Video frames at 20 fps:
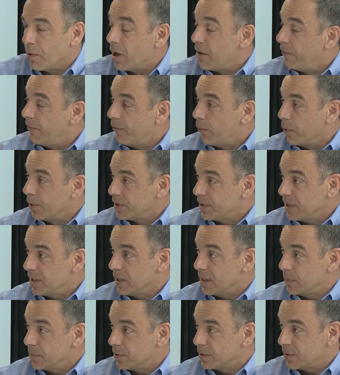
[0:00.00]
we have four
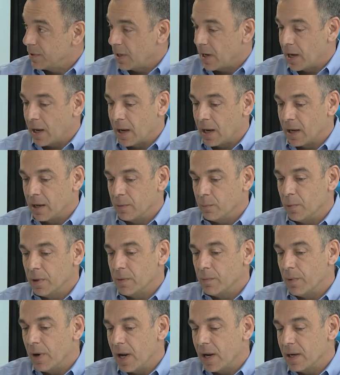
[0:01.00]
teams, and
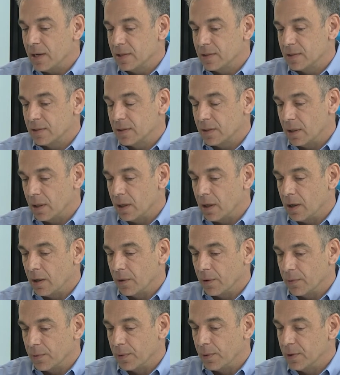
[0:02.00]
we race
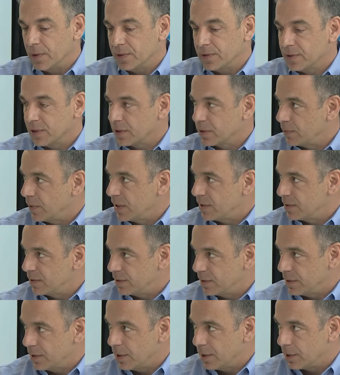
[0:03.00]
uh, thirty-six
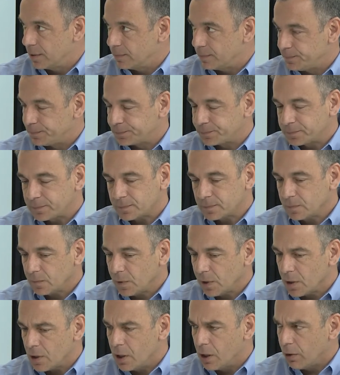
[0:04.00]
races a year
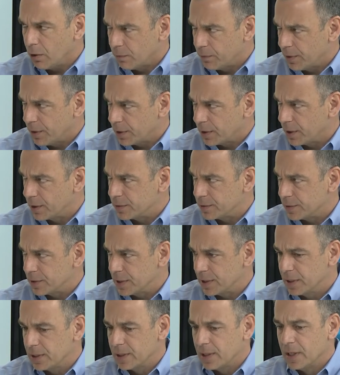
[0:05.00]
all over the
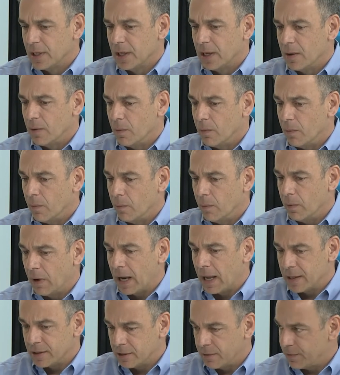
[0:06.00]
country
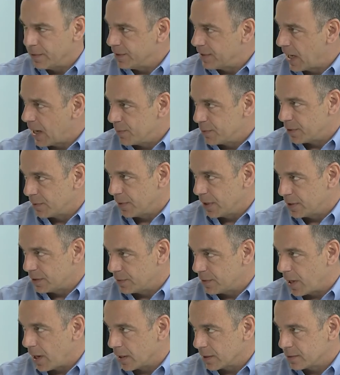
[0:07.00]
at different types of
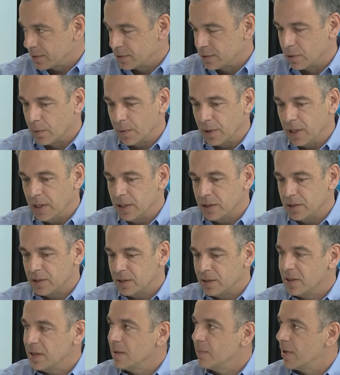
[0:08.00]
racetracks. So
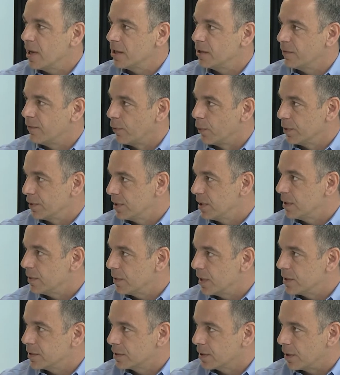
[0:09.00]
each team has fourteen
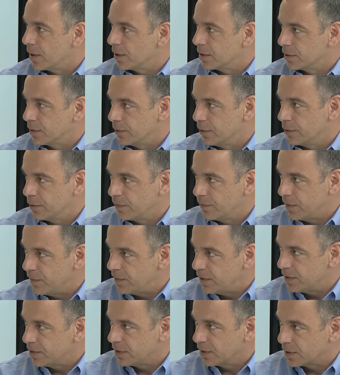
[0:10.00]
race cars. So there's
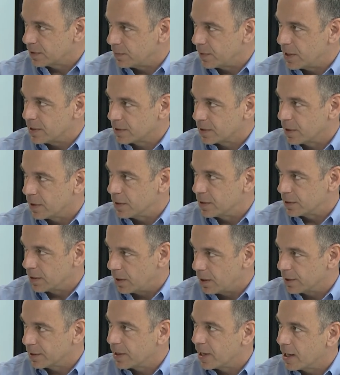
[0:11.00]
fifty-six race cars
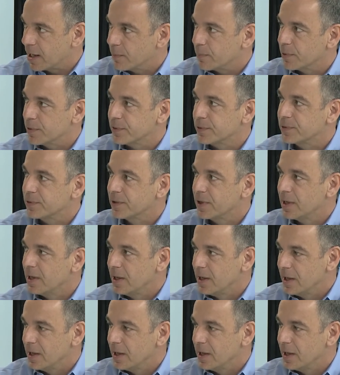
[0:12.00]
on campus